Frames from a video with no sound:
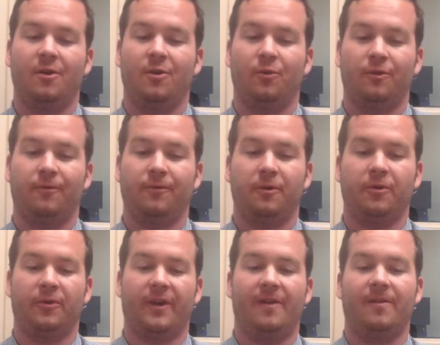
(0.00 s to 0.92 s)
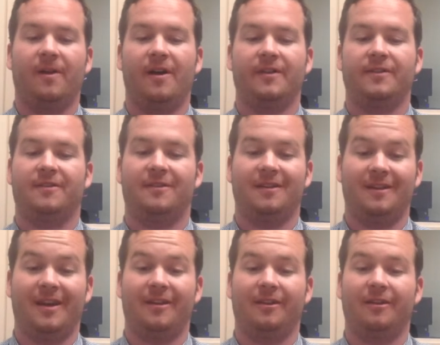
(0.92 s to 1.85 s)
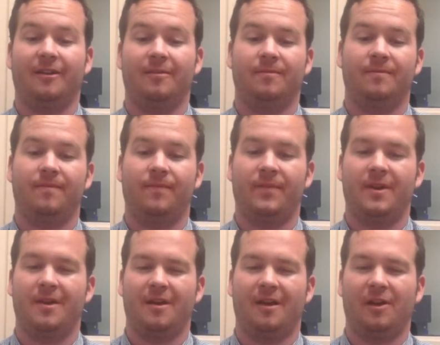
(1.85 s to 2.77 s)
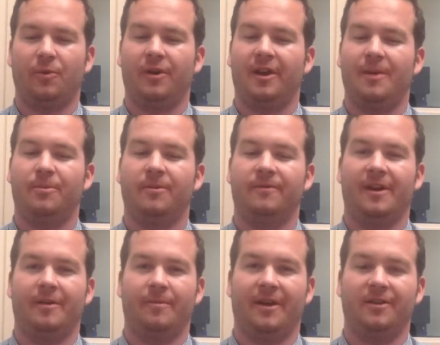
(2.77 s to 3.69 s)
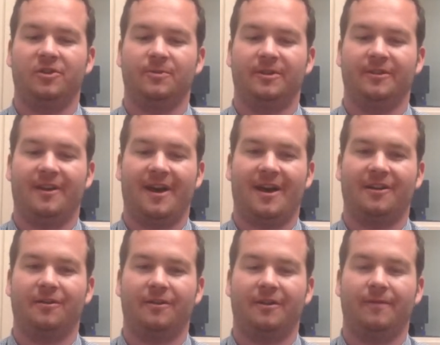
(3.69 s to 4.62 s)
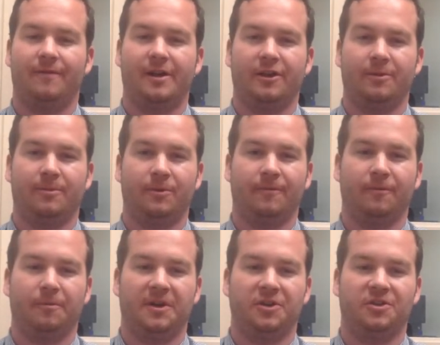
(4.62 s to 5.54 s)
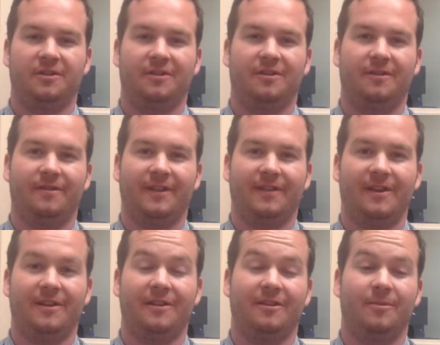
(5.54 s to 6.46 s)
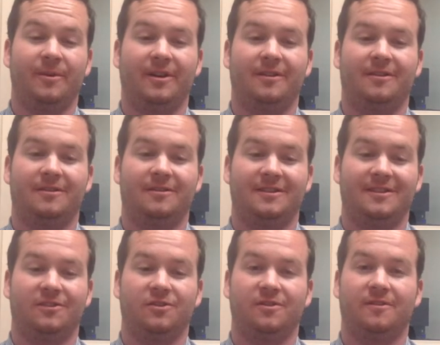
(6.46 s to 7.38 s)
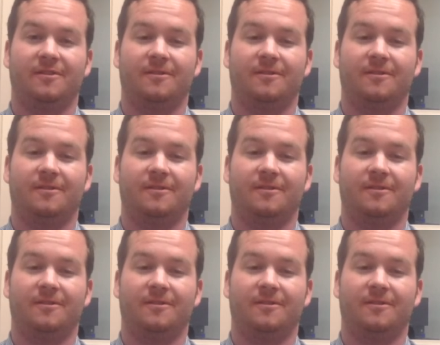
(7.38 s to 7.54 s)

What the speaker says: would further that loss in net income, and it would not provide management the accurate and valuable information that they need to make decisions.